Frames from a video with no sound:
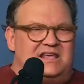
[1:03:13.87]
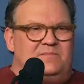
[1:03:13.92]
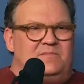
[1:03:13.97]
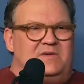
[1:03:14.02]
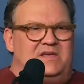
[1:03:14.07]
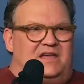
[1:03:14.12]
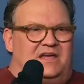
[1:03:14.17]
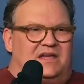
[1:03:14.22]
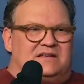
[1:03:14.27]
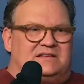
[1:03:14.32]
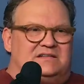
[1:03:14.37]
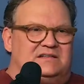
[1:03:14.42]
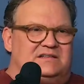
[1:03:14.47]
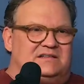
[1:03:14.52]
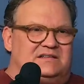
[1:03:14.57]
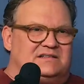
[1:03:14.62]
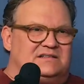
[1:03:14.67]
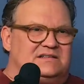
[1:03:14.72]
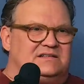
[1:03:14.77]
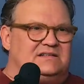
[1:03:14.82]
TBS
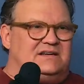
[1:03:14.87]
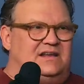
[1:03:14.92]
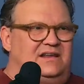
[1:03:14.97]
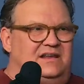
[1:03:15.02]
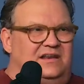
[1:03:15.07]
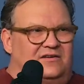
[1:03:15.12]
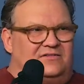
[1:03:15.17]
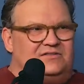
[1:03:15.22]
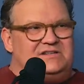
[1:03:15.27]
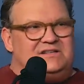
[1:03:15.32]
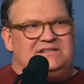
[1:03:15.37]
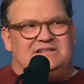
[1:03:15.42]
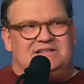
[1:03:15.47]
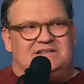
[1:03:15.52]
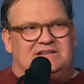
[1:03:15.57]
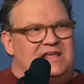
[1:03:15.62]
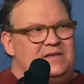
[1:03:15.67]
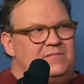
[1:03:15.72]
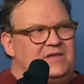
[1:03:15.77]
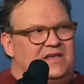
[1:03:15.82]
is... You know,
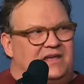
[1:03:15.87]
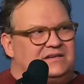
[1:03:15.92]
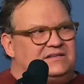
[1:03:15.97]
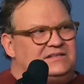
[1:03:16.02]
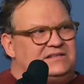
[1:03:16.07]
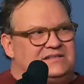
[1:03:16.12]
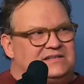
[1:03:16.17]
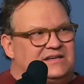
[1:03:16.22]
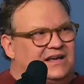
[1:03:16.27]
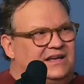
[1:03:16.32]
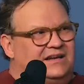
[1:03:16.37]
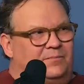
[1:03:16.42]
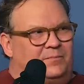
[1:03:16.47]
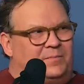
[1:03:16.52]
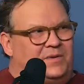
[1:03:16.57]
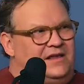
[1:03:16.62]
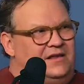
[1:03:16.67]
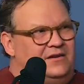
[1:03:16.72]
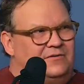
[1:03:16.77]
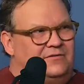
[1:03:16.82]
just TBS is kind
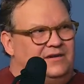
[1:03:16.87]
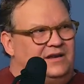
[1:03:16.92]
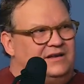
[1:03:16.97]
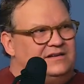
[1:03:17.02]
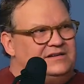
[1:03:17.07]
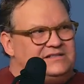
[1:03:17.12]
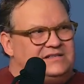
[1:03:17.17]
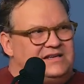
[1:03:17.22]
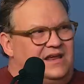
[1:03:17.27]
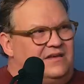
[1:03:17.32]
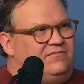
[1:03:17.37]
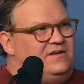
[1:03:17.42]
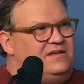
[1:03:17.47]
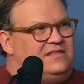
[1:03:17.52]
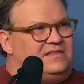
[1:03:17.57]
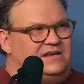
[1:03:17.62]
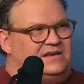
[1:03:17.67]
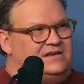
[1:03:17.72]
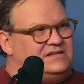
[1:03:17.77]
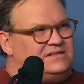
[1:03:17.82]
of petering. Just
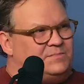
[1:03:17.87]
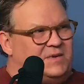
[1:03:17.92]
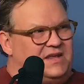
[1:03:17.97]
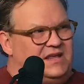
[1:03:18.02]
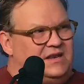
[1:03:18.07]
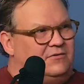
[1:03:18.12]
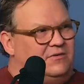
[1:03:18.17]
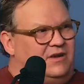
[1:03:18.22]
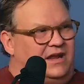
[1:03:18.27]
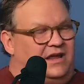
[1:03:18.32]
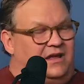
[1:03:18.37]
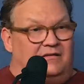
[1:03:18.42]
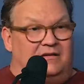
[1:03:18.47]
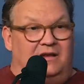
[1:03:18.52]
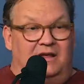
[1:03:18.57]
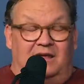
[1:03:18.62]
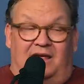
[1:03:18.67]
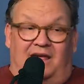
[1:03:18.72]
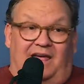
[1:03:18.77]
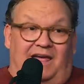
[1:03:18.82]
everything is petering
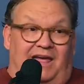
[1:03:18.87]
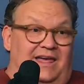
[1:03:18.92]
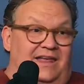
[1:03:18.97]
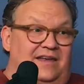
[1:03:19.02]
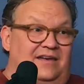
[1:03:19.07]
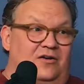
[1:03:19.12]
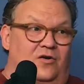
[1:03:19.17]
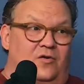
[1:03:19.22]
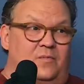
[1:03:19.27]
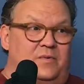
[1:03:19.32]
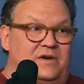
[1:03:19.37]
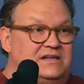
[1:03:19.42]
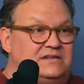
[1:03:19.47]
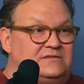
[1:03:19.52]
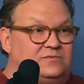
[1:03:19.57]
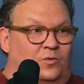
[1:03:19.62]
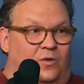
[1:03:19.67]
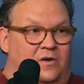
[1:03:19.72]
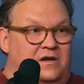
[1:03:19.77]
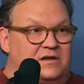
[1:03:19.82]
out, and
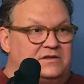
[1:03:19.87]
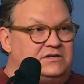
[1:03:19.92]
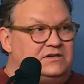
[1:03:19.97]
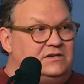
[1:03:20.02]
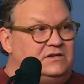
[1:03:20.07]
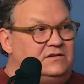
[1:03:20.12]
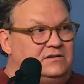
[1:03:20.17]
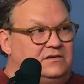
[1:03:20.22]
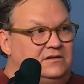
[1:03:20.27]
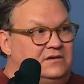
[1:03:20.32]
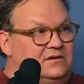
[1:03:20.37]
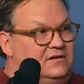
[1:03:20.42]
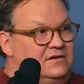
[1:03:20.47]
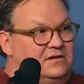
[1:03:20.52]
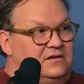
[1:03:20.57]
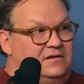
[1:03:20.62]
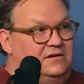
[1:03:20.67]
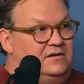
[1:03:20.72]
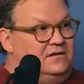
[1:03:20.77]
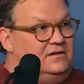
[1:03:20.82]
nobody's watching.
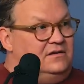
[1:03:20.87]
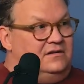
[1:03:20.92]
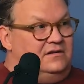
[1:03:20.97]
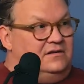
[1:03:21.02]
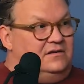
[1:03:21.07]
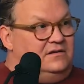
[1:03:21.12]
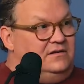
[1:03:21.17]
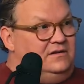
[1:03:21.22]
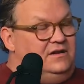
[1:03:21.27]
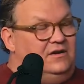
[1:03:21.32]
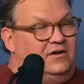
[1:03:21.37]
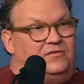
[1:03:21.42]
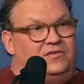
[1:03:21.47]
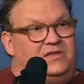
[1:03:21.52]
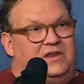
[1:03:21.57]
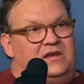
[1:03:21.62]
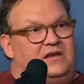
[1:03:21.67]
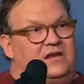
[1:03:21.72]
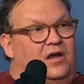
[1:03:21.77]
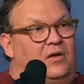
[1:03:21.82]
You
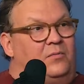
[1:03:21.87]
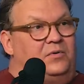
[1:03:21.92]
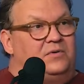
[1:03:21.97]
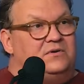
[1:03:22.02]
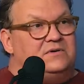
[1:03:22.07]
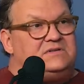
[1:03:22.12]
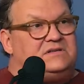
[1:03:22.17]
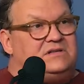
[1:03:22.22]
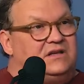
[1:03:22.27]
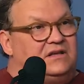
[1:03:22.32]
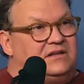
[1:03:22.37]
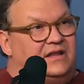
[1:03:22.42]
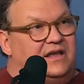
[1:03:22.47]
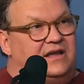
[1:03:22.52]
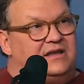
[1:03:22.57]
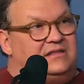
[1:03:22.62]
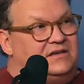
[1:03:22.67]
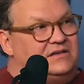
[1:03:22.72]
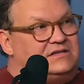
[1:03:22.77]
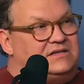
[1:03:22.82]
know, the numbers that
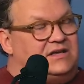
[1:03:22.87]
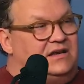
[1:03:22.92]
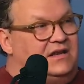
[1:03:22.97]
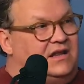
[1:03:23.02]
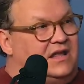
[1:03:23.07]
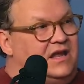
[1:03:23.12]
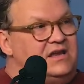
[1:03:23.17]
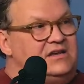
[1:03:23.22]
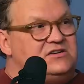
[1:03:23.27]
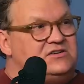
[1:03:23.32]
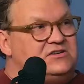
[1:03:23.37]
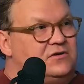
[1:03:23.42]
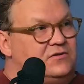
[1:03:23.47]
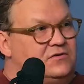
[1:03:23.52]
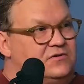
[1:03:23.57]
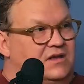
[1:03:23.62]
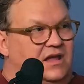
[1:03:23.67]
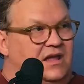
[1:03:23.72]
like the Tonight Show